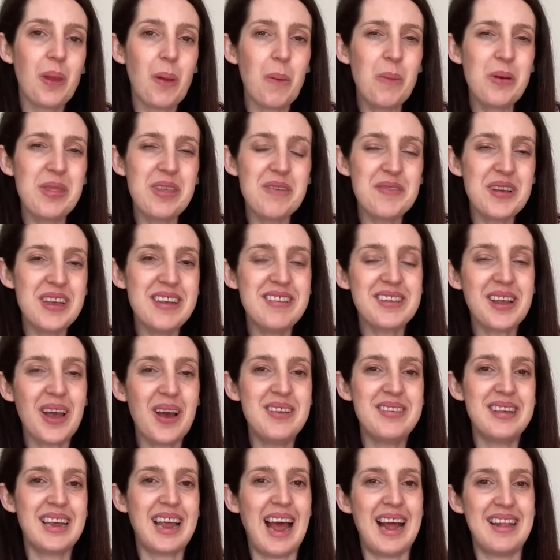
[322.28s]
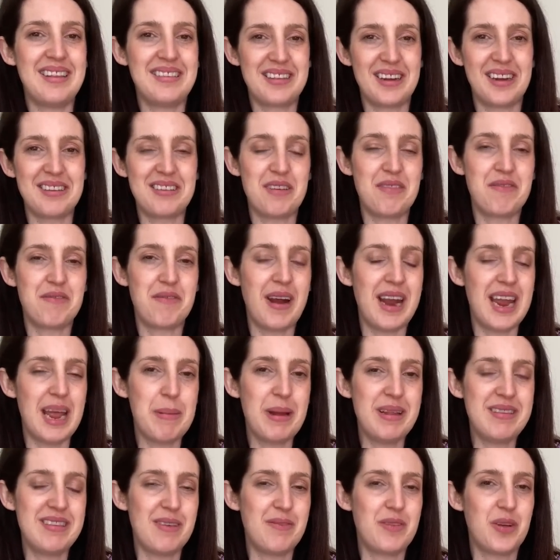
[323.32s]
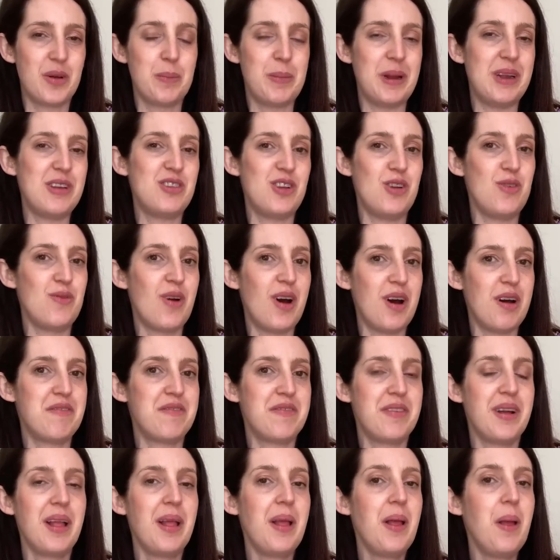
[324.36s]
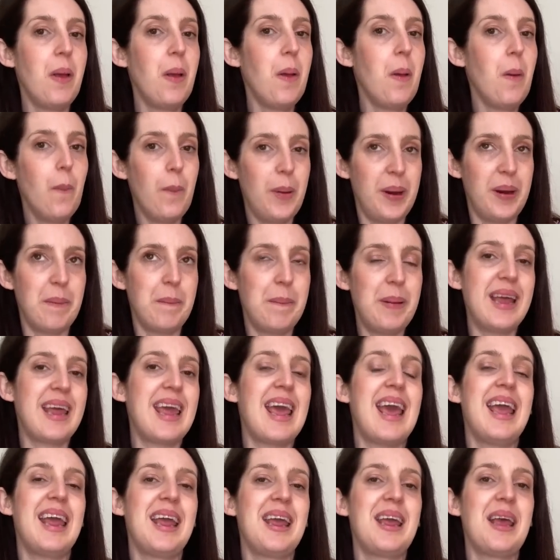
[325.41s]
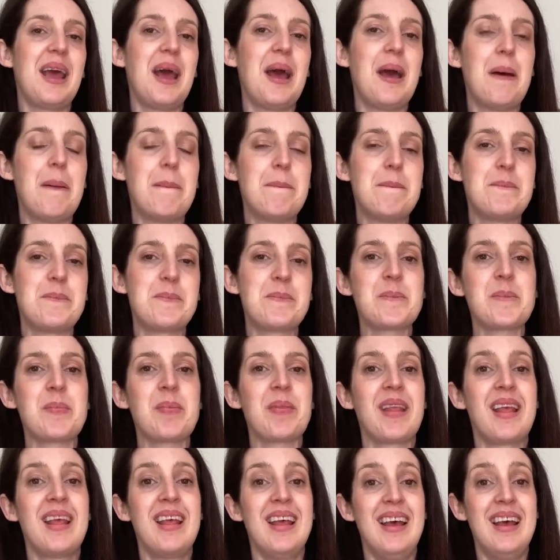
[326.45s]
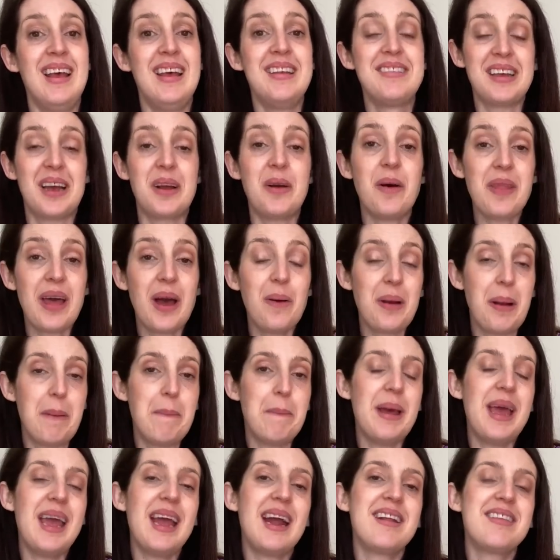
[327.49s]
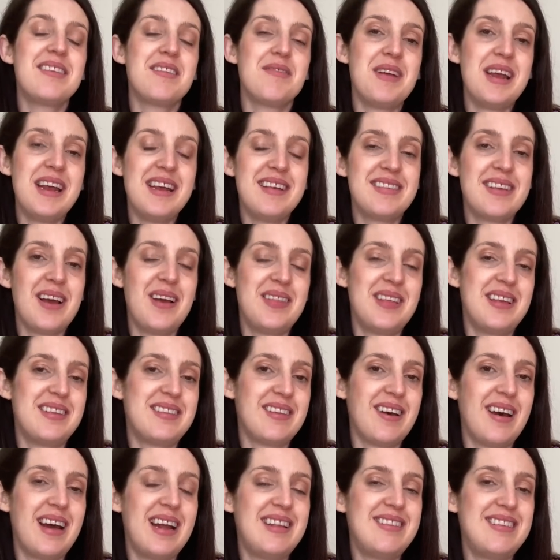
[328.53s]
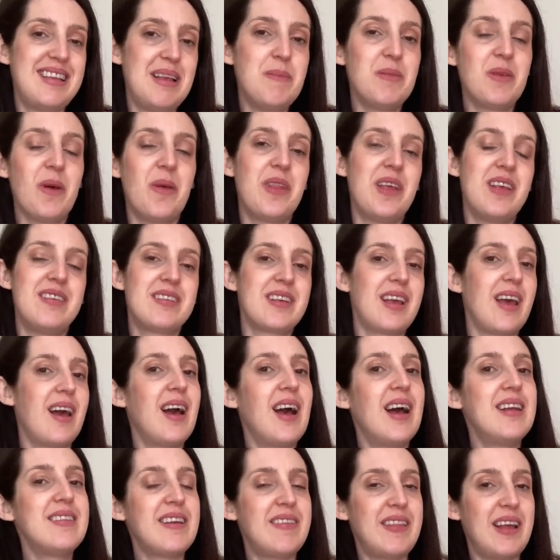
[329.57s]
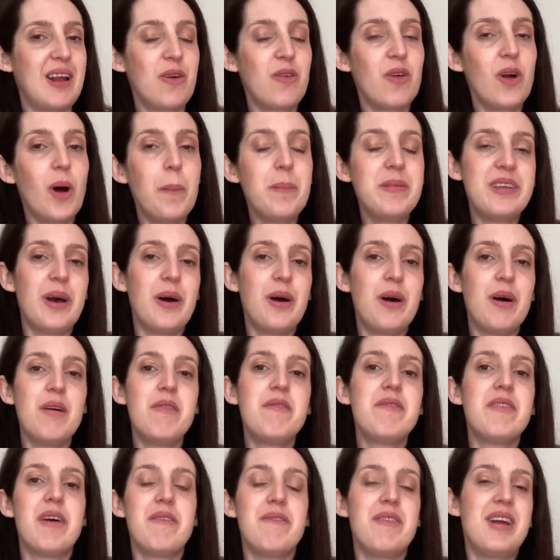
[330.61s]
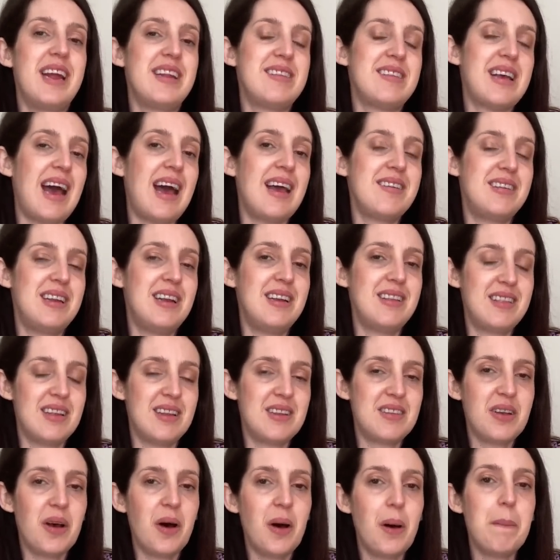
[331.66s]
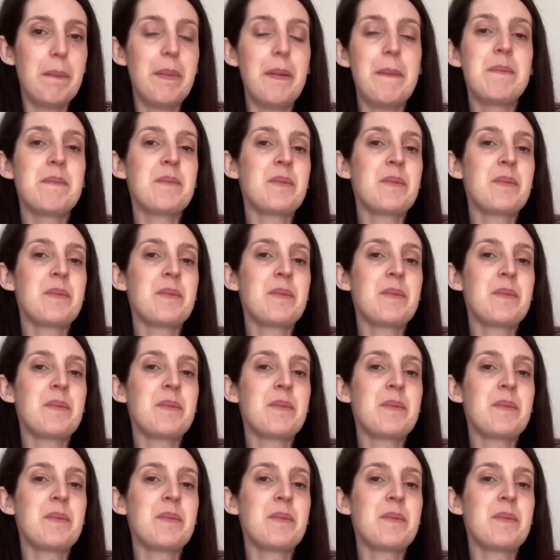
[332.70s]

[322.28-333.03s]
with a viscose it can start to fray a bit if you're a bit too rough when unpicking. Um, so I got that all unpicked, resewed the side seams on the skirt and then cropped it off and reattached it to the top